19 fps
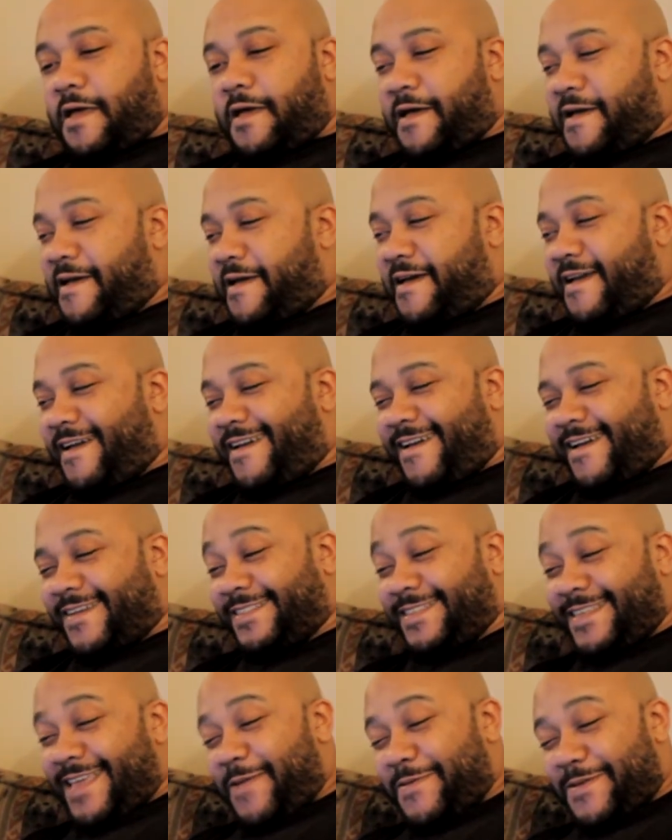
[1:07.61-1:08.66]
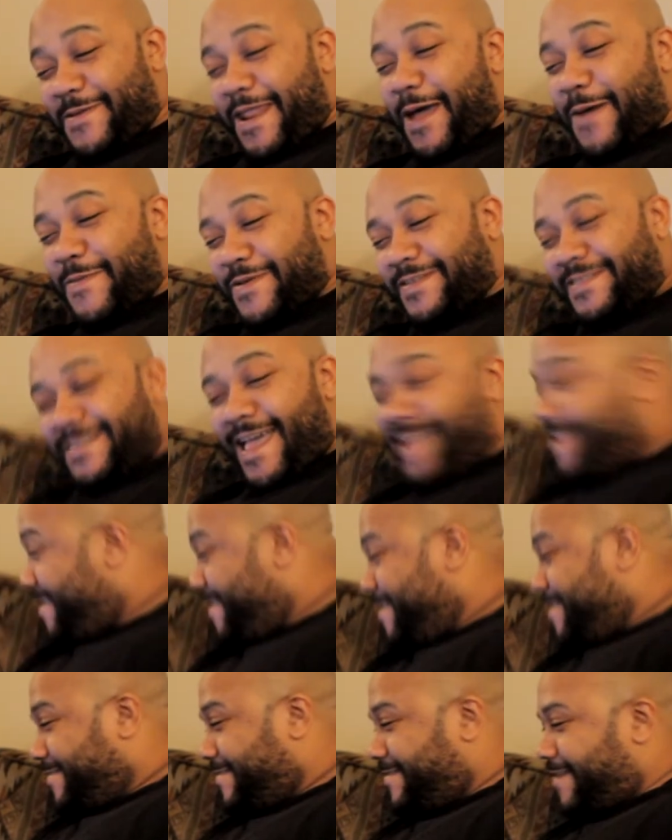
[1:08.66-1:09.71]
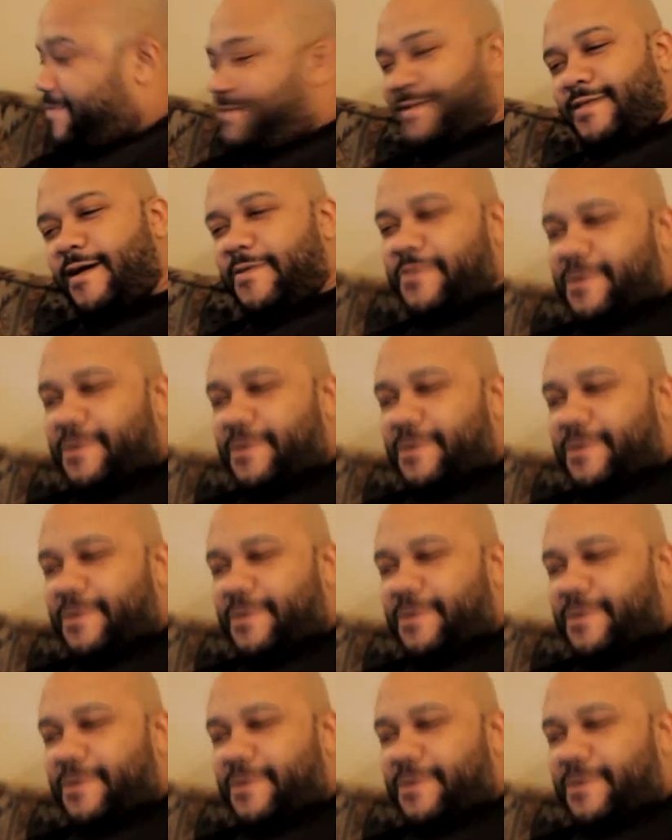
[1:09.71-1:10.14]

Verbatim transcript: you know the day I'm talking about, the